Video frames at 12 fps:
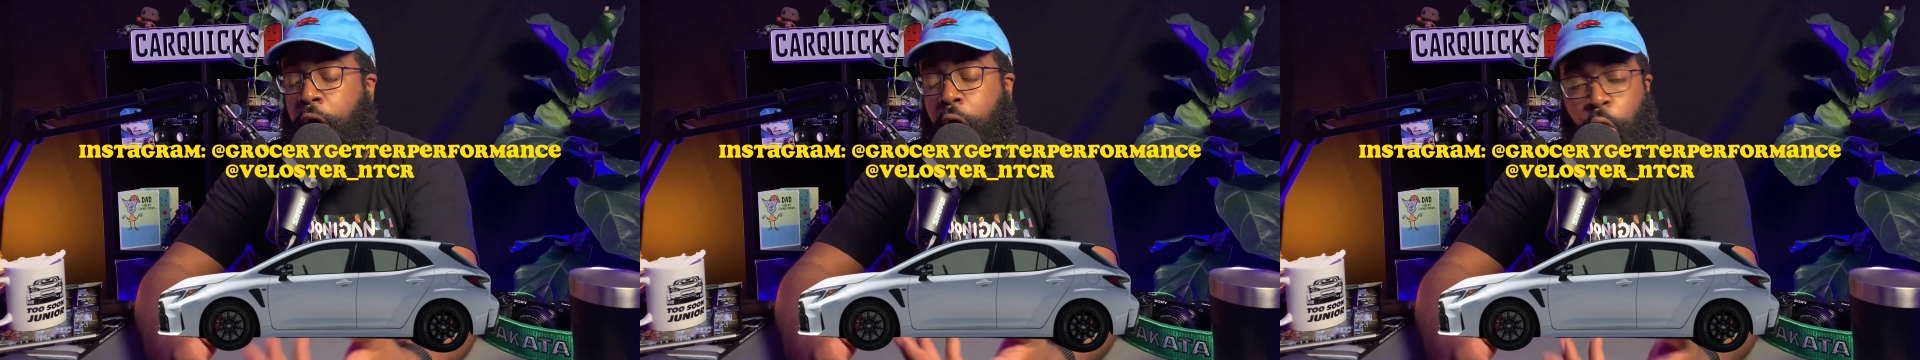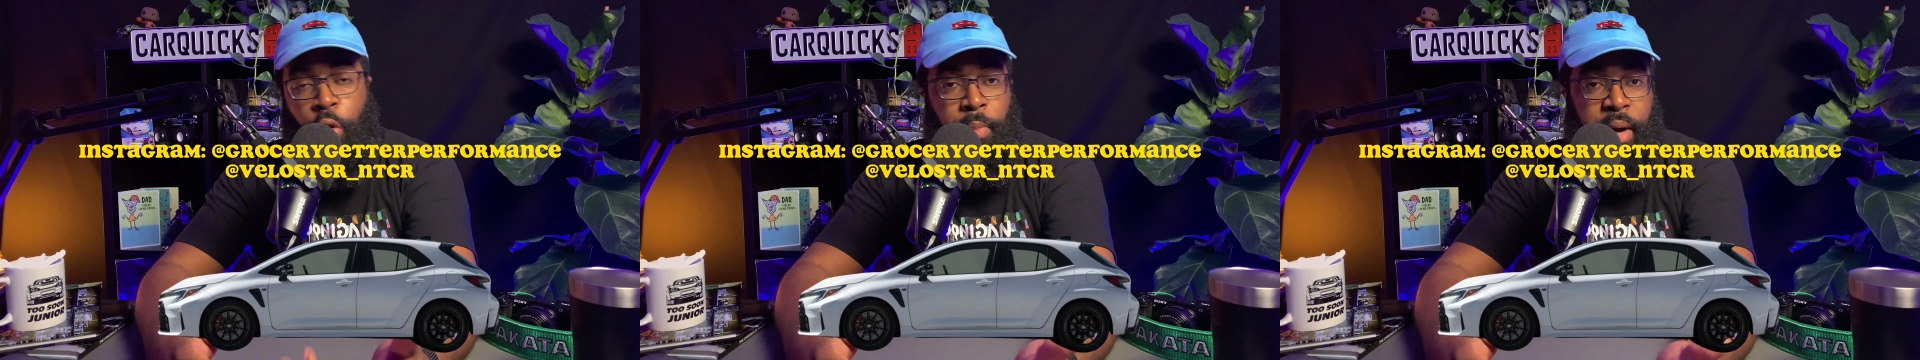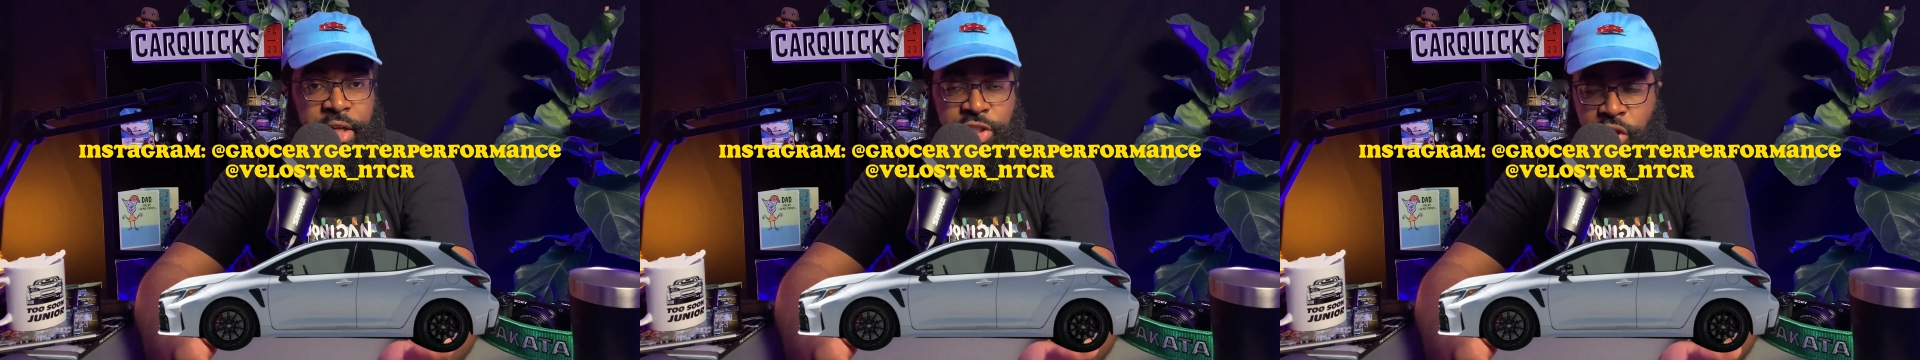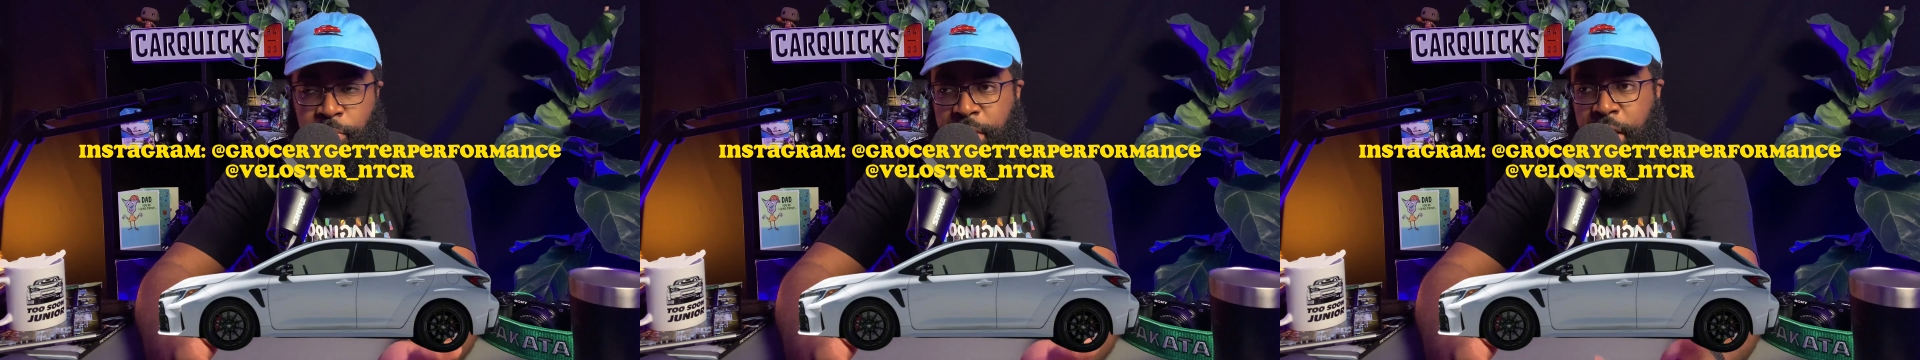owned by a
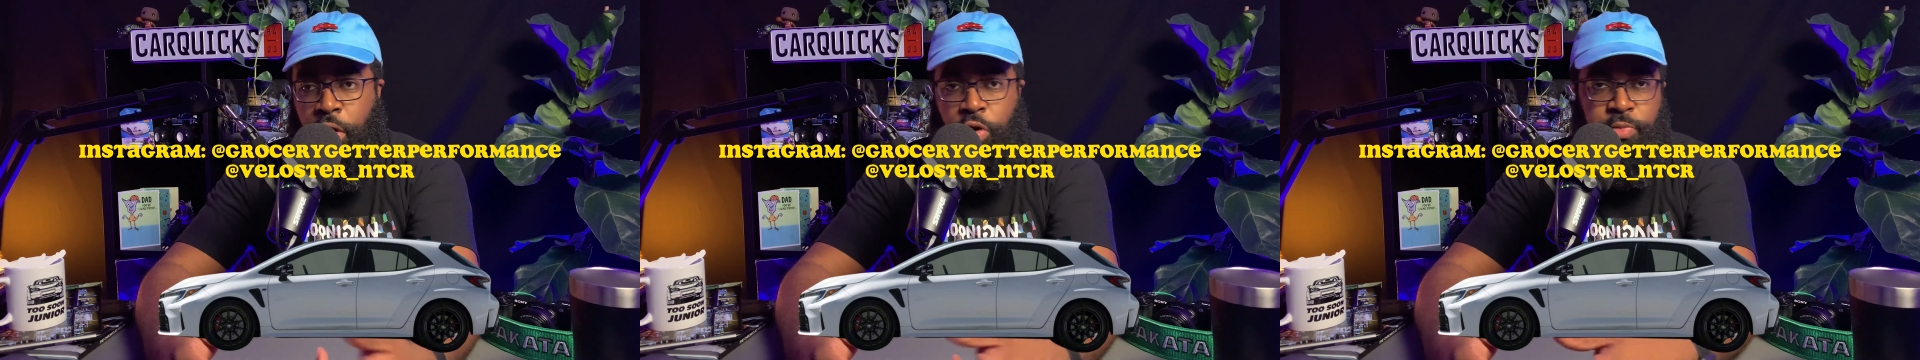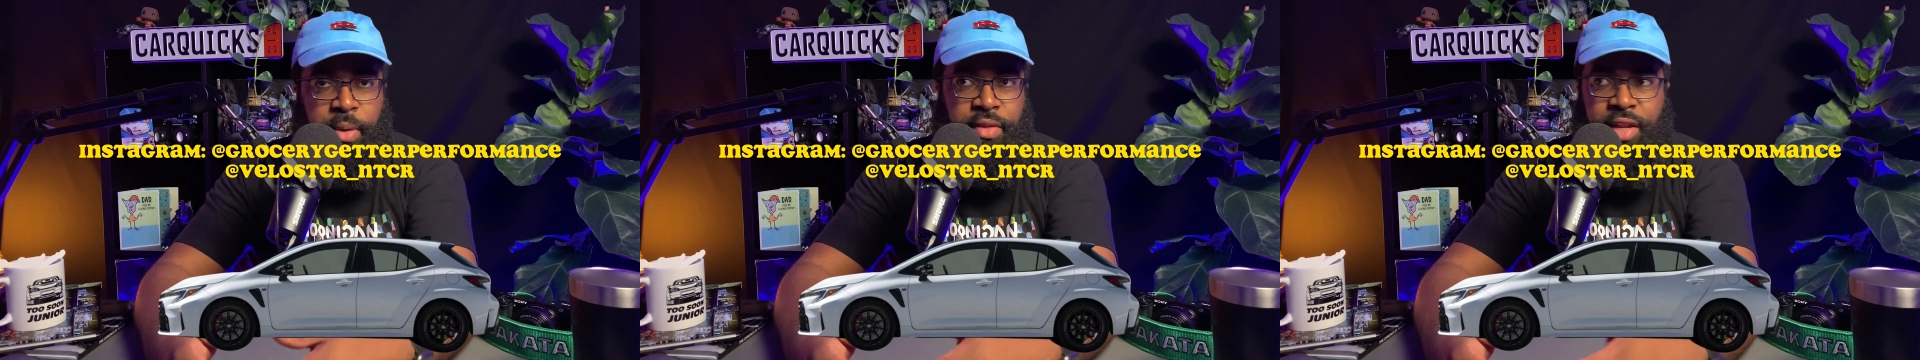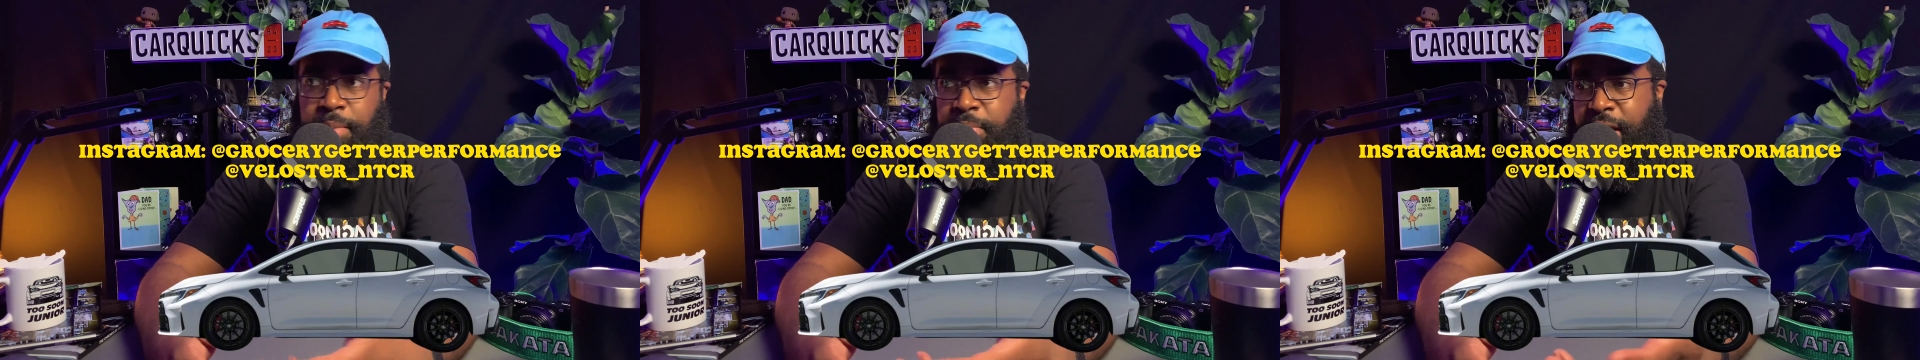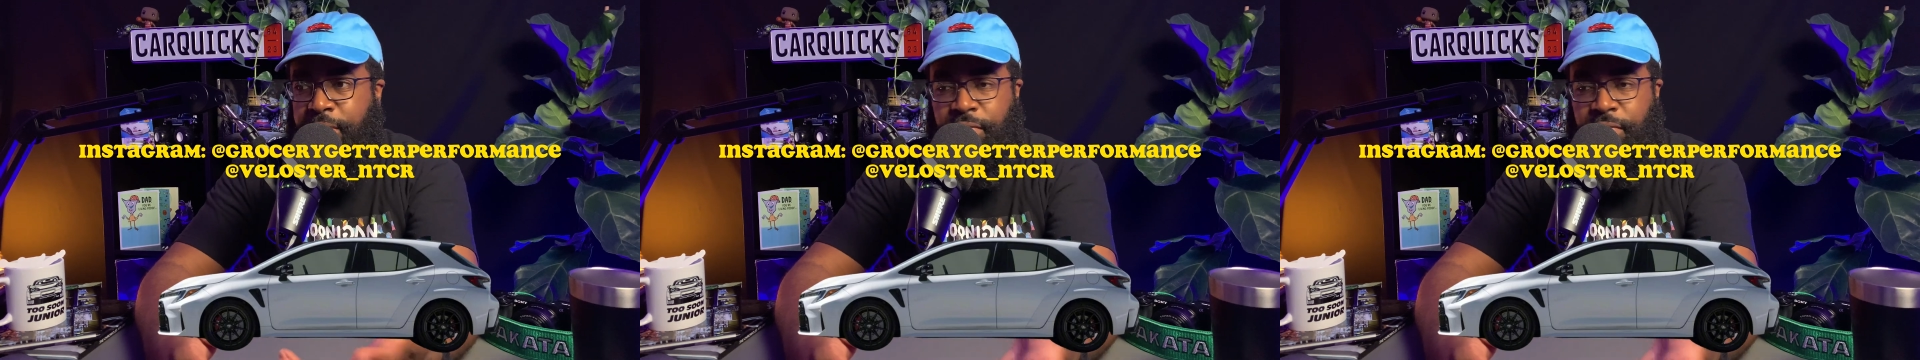gentleman that goes by the name of like